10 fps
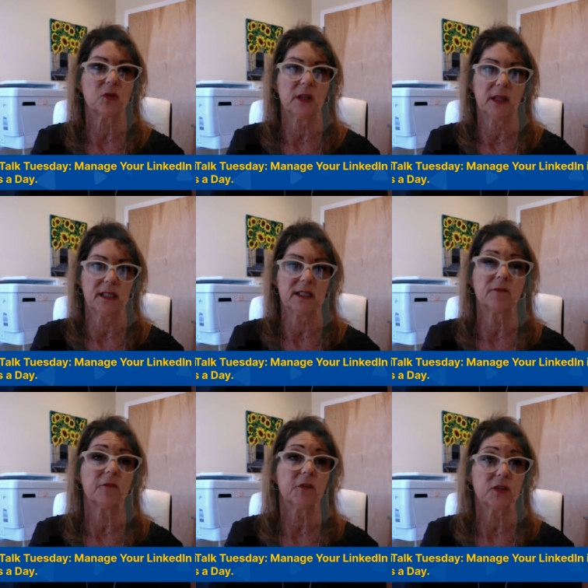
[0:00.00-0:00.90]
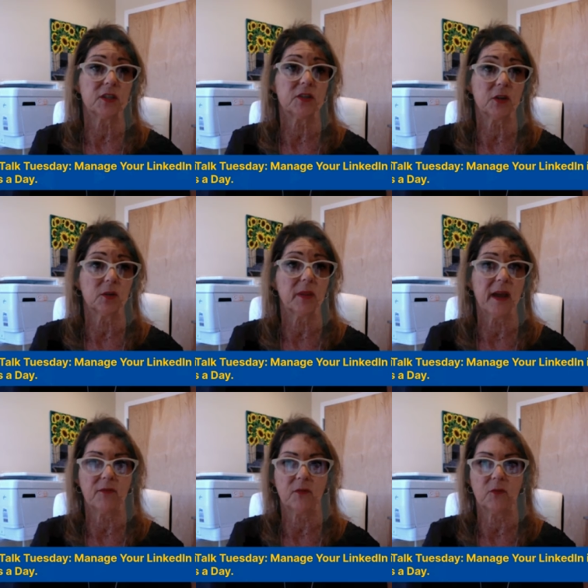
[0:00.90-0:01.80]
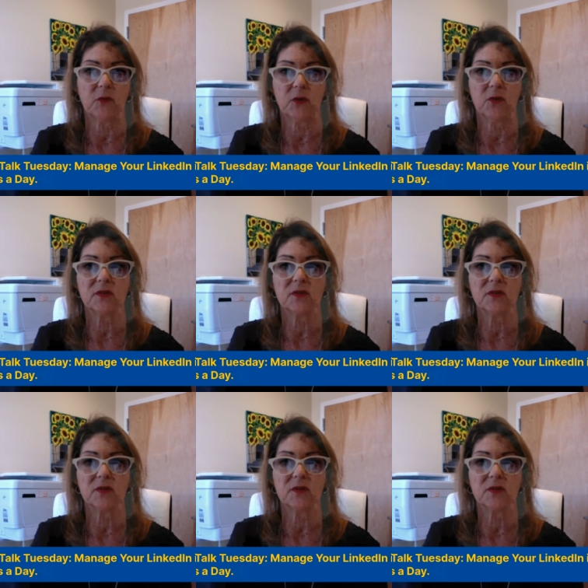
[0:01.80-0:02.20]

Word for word: that LinkedIn first is a good platform for you.